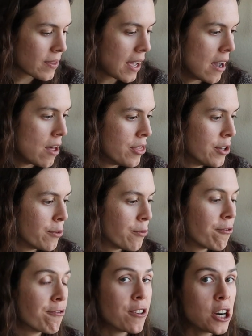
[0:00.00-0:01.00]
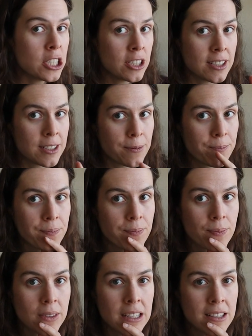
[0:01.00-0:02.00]
Uh, the first
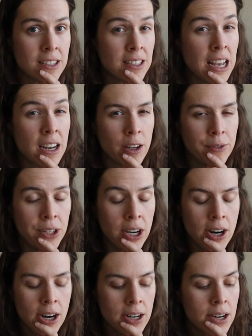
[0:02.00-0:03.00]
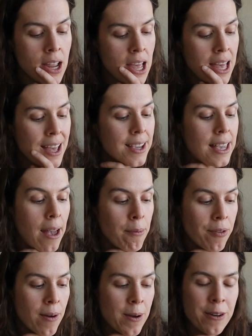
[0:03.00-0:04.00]
set of yarn
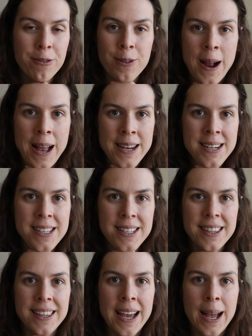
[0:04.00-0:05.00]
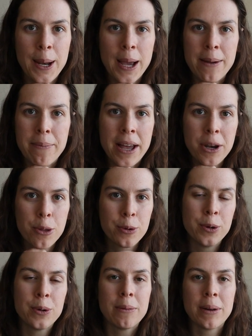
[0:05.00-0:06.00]
came from a friend that I met
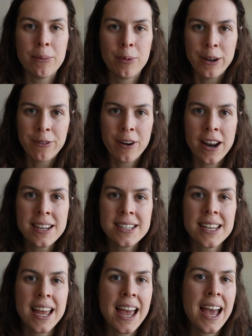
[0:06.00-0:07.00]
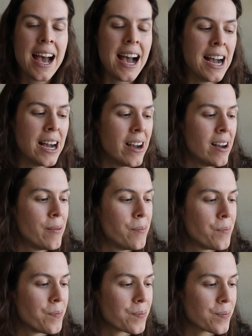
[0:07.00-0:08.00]
through my boyfriend.
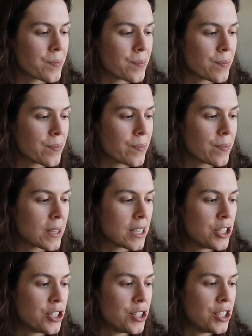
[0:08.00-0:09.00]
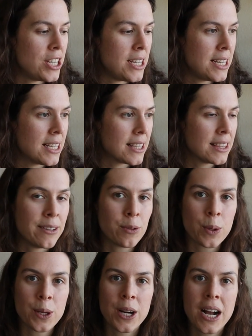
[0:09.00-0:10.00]
Um, she
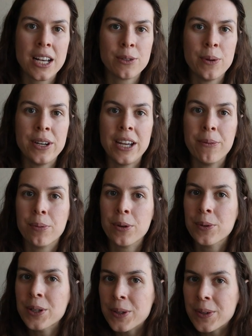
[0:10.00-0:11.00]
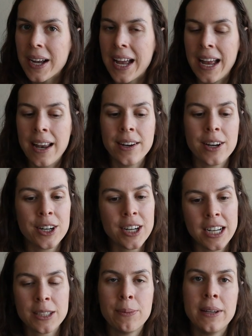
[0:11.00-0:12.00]
lives with her husband in Peru and her
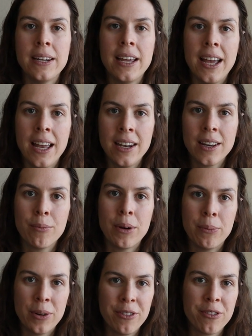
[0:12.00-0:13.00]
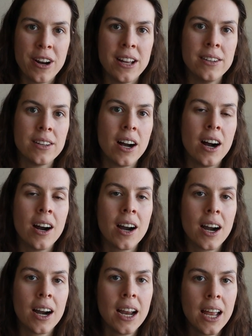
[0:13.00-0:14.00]
husband and my boyfriend
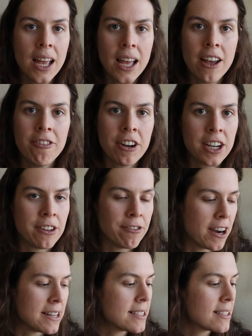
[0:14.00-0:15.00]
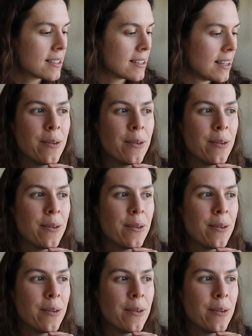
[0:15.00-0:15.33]
are very good friends.